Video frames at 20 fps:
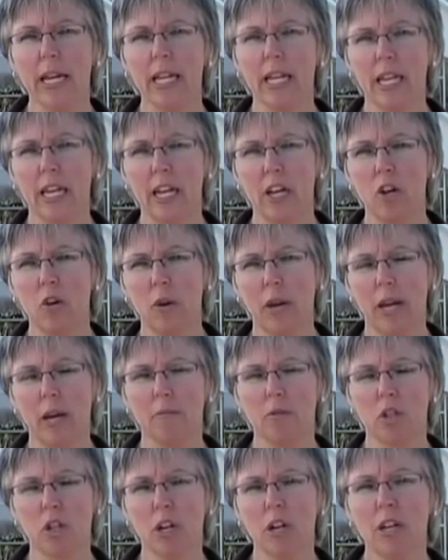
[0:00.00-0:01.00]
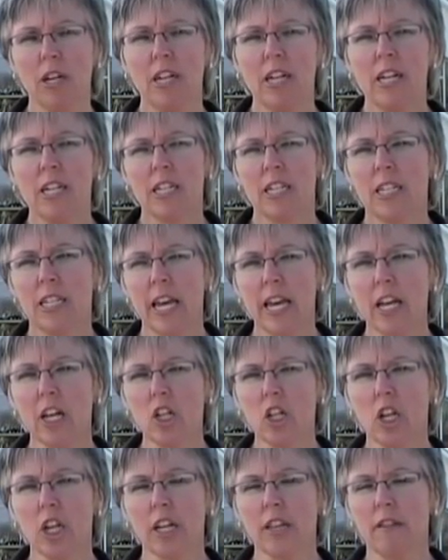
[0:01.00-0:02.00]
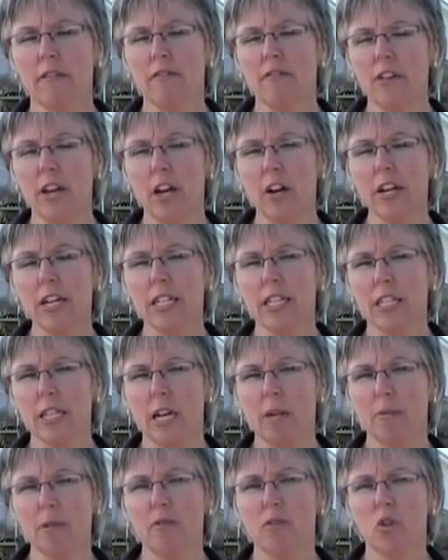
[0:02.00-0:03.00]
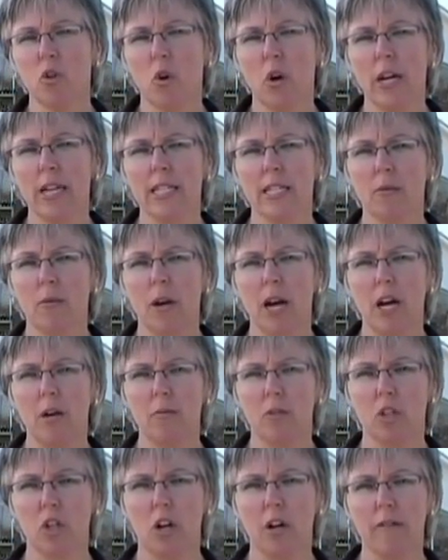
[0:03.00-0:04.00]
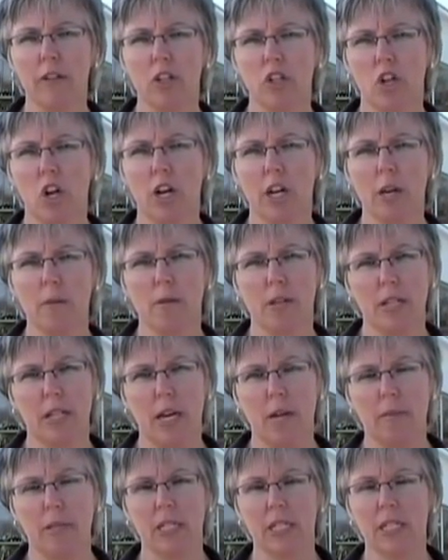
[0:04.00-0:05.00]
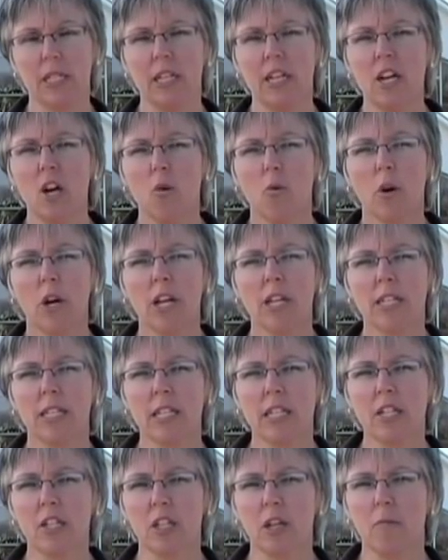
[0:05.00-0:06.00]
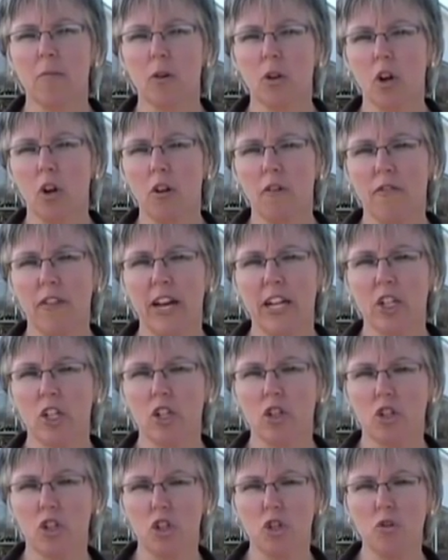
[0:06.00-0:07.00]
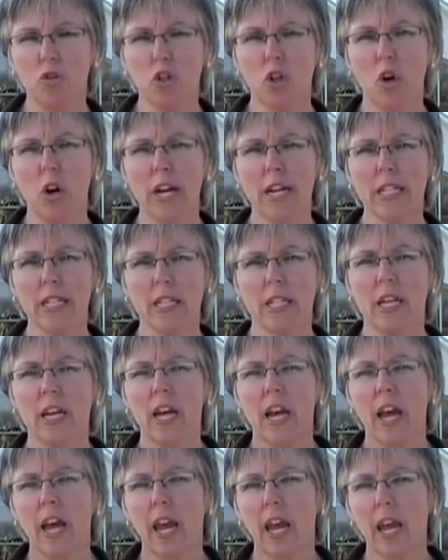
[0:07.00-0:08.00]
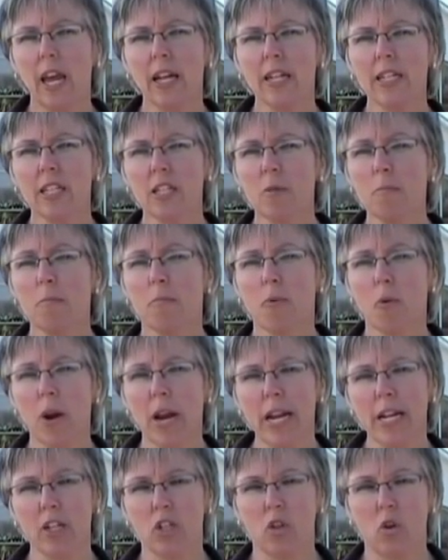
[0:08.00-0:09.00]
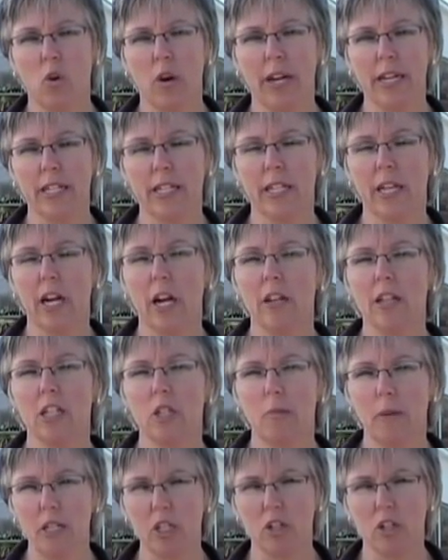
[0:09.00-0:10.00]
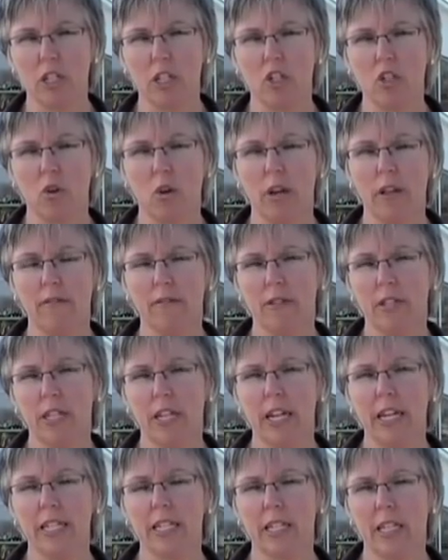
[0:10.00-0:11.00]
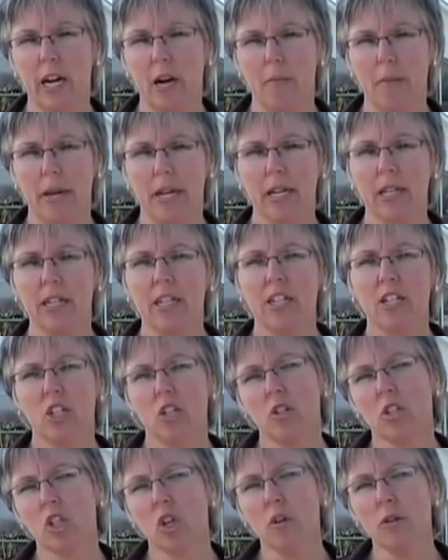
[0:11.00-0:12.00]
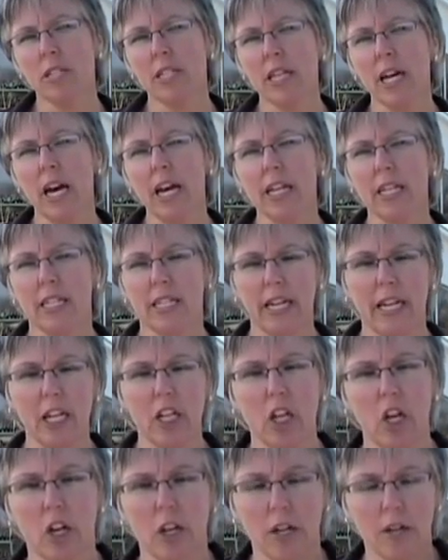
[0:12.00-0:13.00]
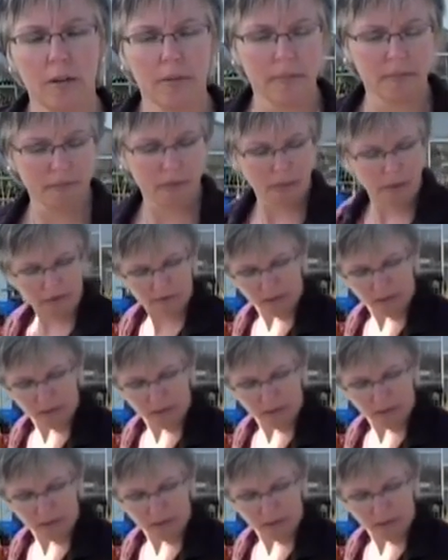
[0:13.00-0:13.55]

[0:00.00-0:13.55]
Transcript: in Keene, New Hampshire to take a look at the various types of toys that will help solve your doggy dilemmas. We're going to see some good old-fashioned chew toys and some brain toys. They're the specialty toy of today's topic. So let's go inside and take a look. Come on,